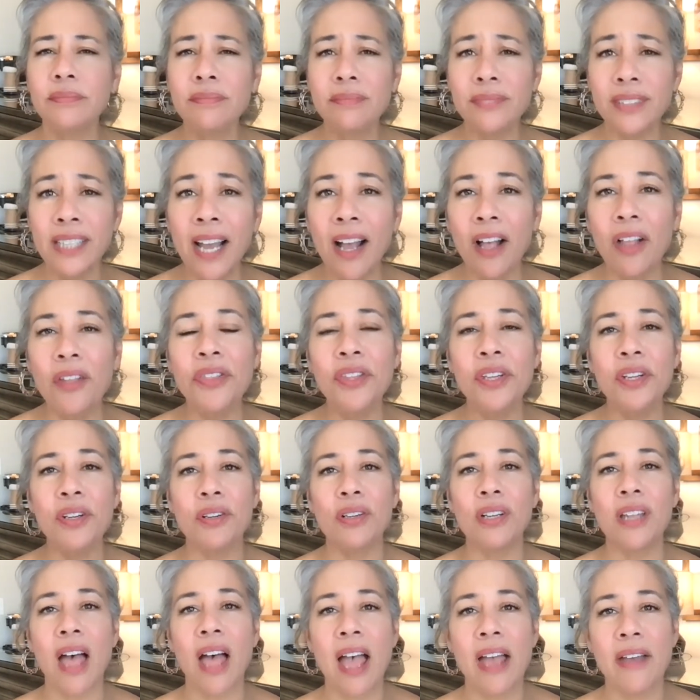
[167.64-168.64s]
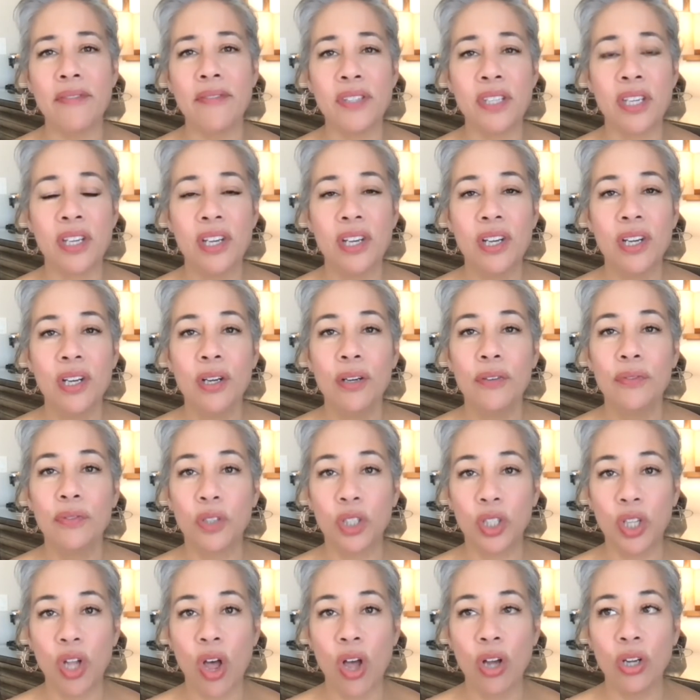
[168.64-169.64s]
healthier lives for
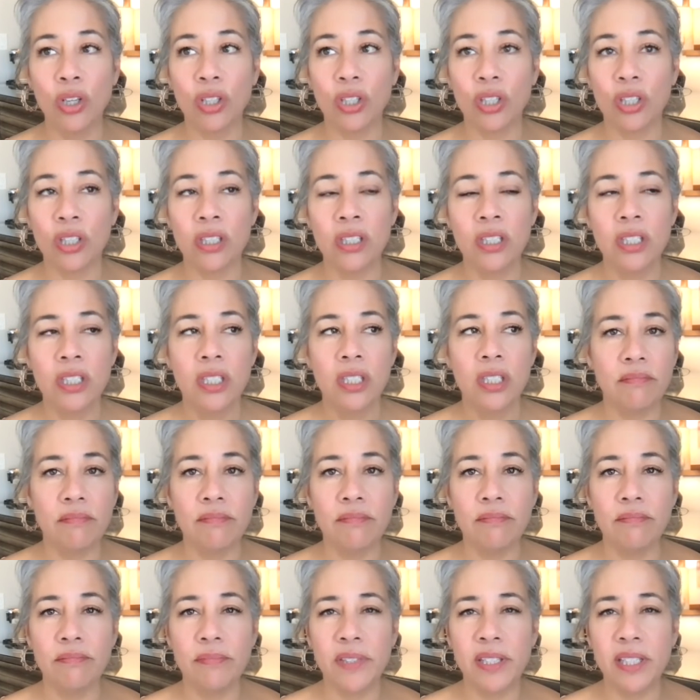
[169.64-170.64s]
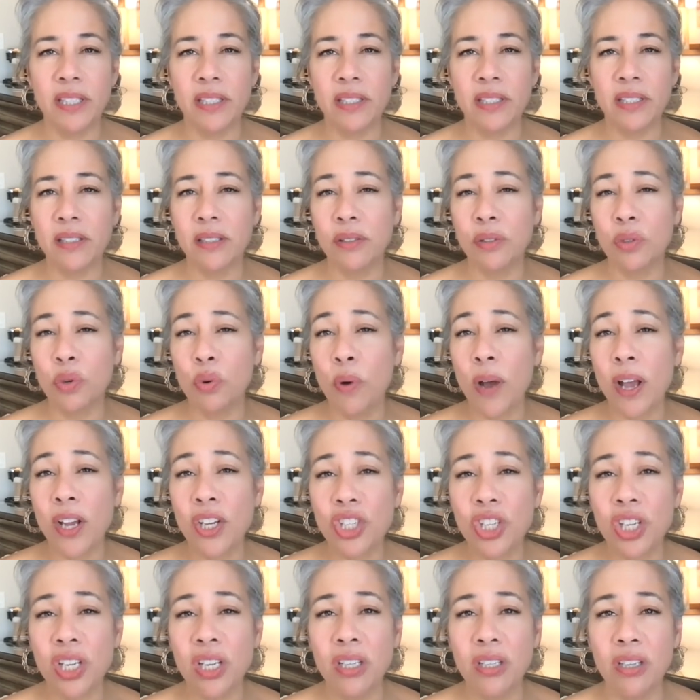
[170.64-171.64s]
longer, the
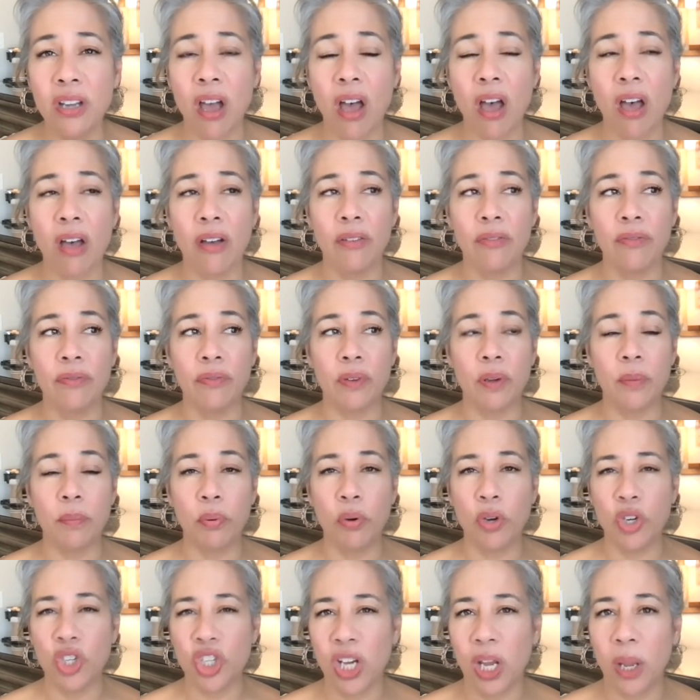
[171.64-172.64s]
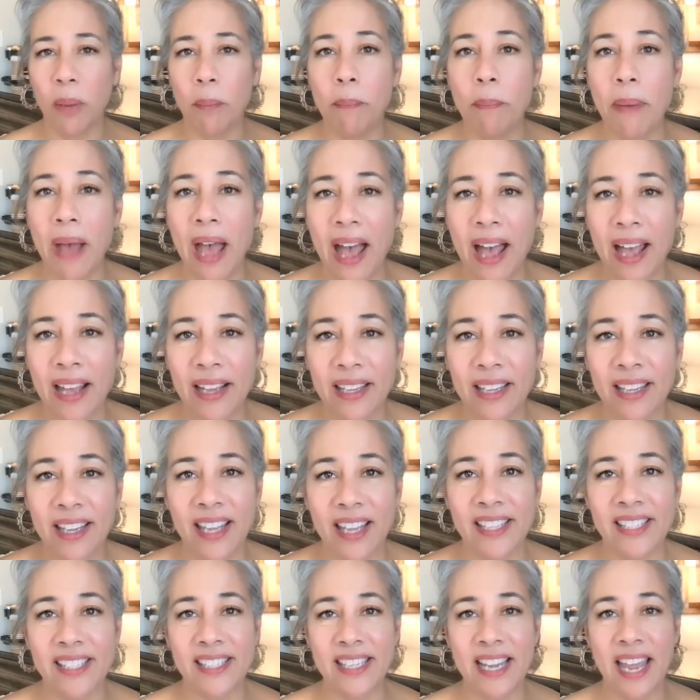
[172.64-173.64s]
question of pushing back
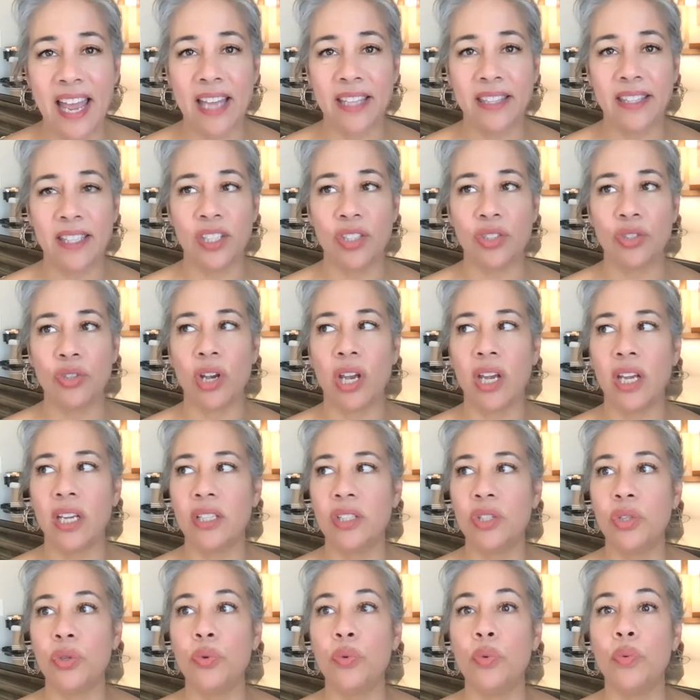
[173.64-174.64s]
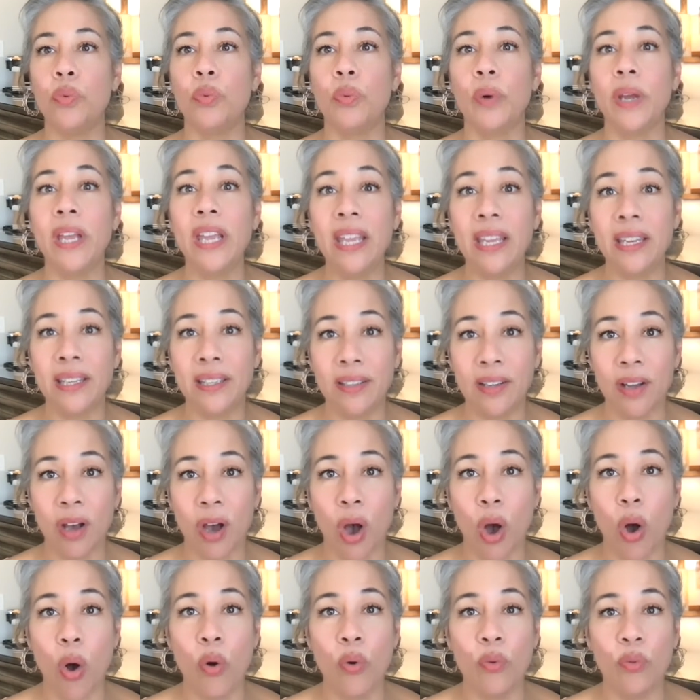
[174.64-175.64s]
against death and trying to win
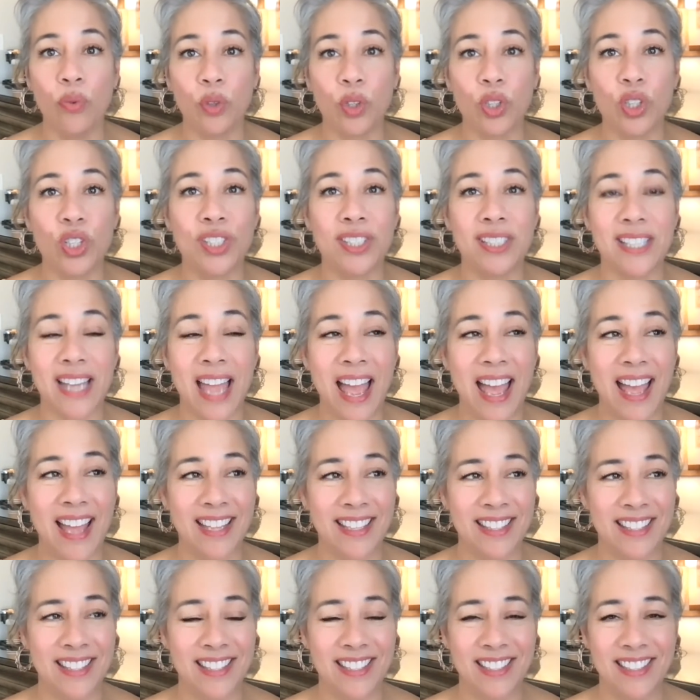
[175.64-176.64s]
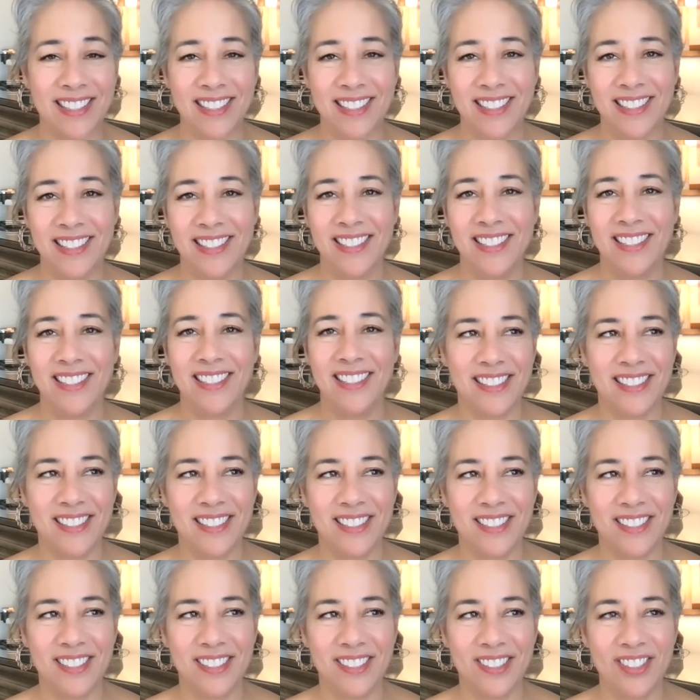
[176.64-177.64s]
over death,
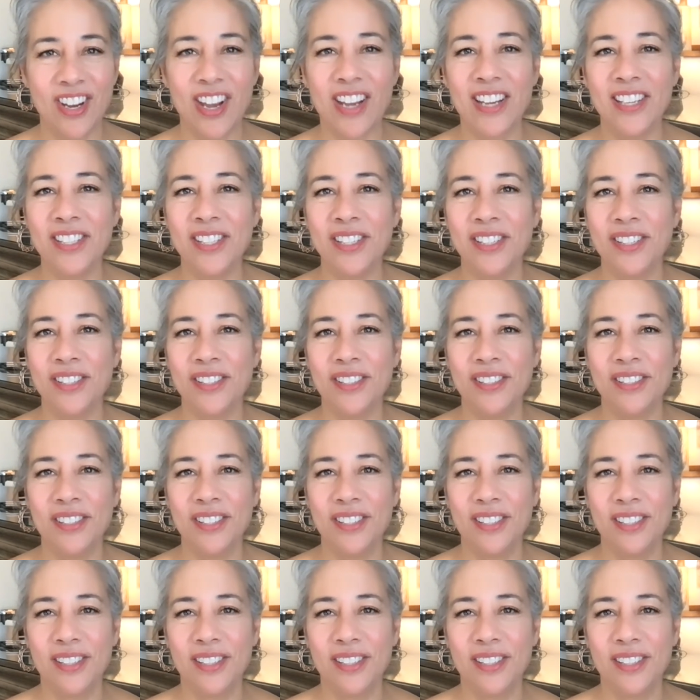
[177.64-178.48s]
trying to